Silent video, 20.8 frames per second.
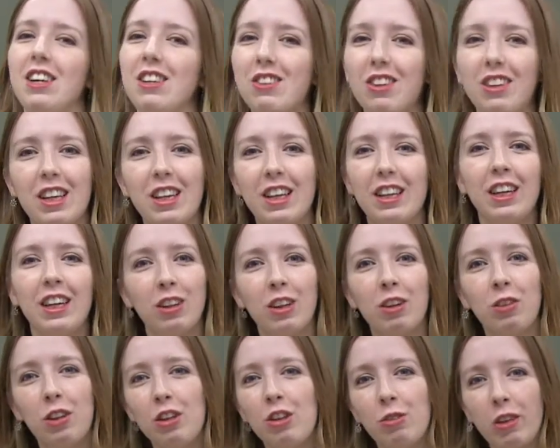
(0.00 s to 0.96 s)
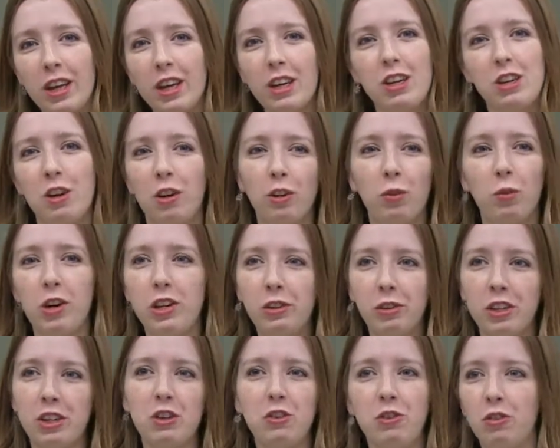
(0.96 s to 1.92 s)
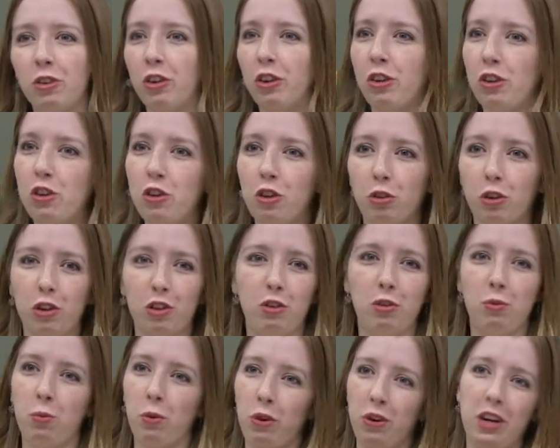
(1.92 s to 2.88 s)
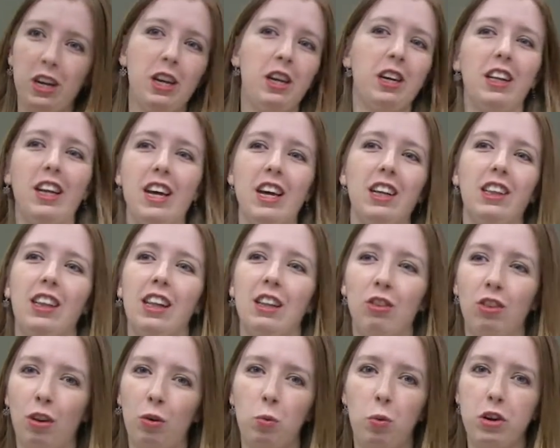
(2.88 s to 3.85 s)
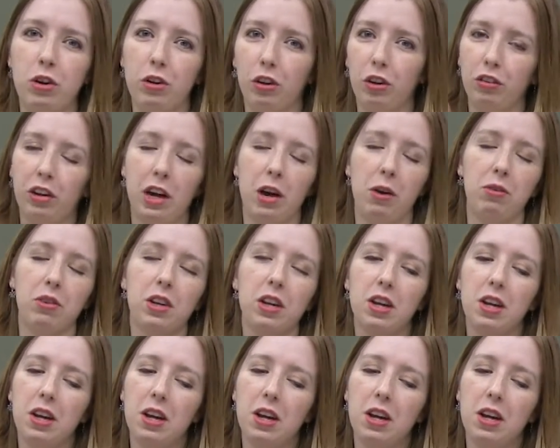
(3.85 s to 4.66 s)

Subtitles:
So these like the wandering uterus worry, like things are going to wander around.